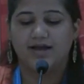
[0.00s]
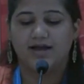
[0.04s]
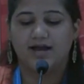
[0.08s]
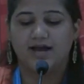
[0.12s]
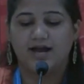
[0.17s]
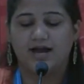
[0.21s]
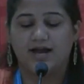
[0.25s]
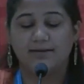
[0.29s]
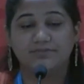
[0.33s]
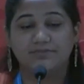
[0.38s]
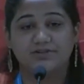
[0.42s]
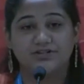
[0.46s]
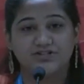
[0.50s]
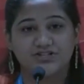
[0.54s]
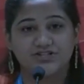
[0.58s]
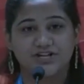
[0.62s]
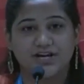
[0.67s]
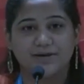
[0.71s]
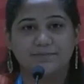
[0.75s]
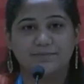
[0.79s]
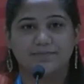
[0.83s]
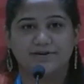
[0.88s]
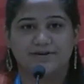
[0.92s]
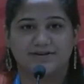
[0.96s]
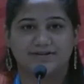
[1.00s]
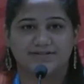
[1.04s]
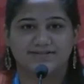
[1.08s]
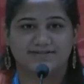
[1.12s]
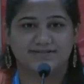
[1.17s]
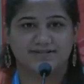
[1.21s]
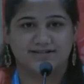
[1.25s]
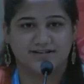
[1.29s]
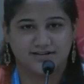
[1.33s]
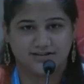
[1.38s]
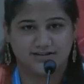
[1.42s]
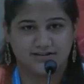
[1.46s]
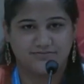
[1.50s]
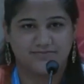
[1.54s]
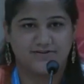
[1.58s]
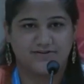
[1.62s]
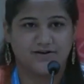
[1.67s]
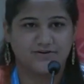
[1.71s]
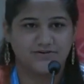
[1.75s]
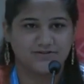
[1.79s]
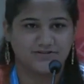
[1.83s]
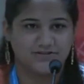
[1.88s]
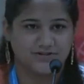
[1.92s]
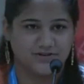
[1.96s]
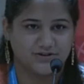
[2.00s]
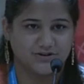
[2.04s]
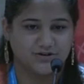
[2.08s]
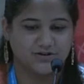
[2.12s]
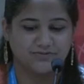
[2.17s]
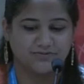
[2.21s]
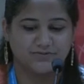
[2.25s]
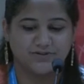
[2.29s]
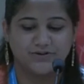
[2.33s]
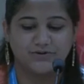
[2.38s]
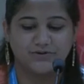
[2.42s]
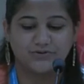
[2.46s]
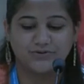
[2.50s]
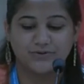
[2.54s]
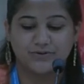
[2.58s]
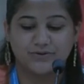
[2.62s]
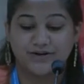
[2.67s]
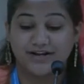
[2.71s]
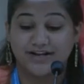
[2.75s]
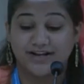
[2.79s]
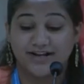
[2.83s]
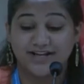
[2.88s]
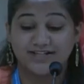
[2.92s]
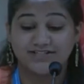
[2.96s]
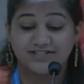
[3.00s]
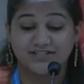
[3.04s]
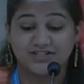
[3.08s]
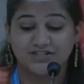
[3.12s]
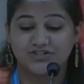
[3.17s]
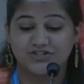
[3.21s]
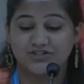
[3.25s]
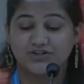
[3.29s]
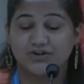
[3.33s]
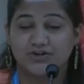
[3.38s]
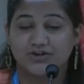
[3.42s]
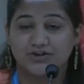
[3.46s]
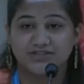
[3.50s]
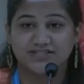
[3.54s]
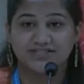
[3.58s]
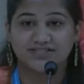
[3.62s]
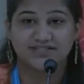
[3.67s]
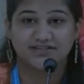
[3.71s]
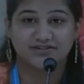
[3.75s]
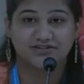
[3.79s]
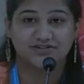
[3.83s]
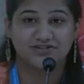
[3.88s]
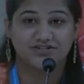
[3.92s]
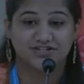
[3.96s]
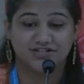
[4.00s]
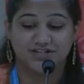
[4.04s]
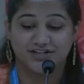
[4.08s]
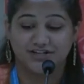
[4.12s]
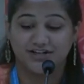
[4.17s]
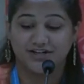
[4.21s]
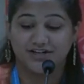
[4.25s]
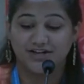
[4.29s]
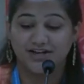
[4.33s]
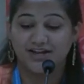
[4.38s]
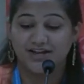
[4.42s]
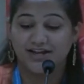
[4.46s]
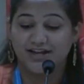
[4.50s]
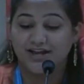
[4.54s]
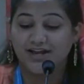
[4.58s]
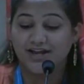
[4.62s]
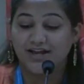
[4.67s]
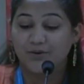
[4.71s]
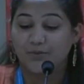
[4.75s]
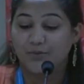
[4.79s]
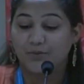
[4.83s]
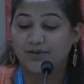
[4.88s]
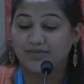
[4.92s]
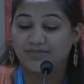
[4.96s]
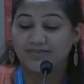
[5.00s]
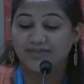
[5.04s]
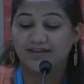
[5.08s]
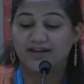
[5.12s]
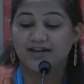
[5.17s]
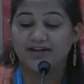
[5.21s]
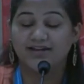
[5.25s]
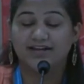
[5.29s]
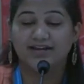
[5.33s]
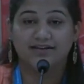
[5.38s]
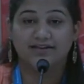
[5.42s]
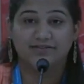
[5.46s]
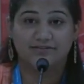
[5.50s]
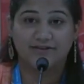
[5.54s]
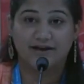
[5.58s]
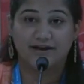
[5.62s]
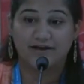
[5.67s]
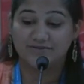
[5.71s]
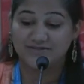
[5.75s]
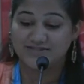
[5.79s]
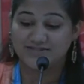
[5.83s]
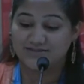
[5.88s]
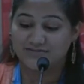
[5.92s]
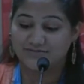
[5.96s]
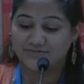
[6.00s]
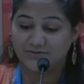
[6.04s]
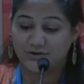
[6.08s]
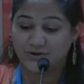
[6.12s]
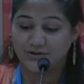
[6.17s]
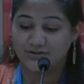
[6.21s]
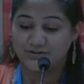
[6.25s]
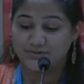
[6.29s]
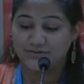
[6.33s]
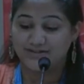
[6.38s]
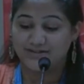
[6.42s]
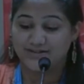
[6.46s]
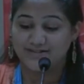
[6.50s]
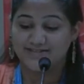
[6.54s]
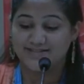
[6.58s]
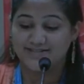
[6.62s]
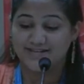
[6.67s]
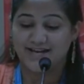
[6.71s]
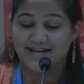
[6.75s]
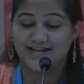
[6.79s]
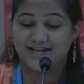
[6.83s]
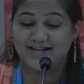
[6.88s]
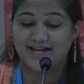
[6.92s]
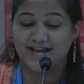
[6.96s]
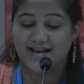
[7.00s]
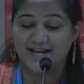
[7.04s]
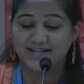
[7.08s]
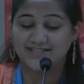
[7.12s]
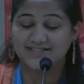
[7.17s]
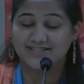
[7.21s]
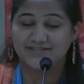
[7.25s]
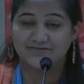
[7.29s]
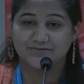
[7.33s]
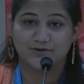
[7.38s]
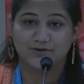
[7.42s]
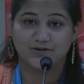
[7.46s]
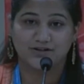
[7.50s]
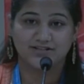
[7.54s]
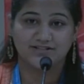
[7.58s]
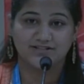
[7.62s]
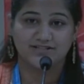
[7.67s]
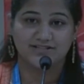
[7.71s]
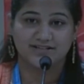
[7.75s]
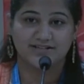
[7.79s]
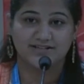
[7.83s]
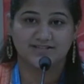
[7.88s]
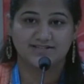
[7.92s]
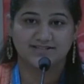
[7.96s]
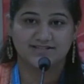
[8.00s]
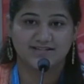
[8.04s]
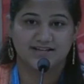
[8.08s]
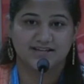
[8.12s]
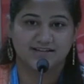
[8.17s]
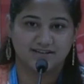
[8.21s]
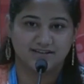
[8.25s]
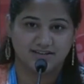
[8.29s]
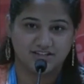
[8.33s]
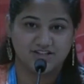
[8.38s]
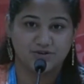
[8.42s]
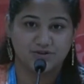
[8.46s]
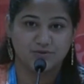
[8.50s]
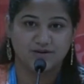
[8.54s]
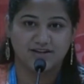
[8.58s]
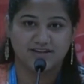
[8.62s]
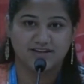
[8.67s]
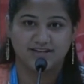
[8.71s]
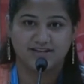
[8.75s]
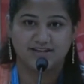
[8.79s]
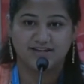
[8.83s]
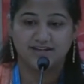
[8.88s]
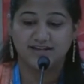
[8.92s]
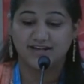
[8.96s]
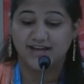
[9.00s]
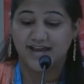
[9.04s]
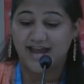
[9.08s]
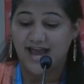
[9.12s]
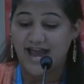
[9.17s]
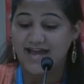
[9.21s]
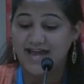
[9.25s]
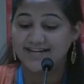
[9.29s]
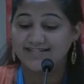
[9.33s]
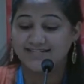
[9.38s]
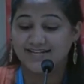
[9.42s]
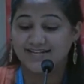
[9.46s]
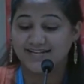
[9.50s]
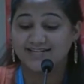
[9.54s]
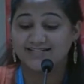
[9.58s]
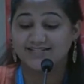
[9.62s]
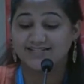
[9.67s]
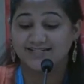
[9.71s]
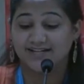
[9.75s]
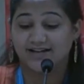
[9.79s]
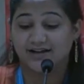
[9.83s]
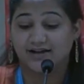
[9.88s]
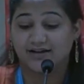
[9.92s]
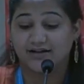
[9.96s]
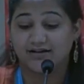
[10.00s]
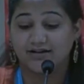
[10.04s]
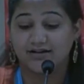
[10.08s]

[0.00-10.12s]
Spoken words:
I'm the chairperson and the founder of a youth organization called Synergy, with nearly 1,000 followers and active volunteers in the UAE and India.